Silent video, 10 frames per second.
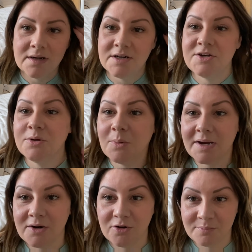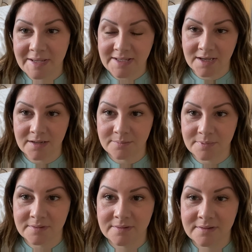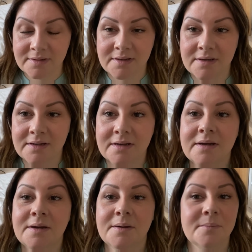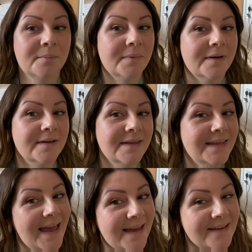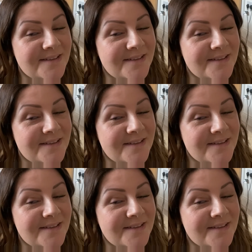I don't wear a lot of makeup. But yeah,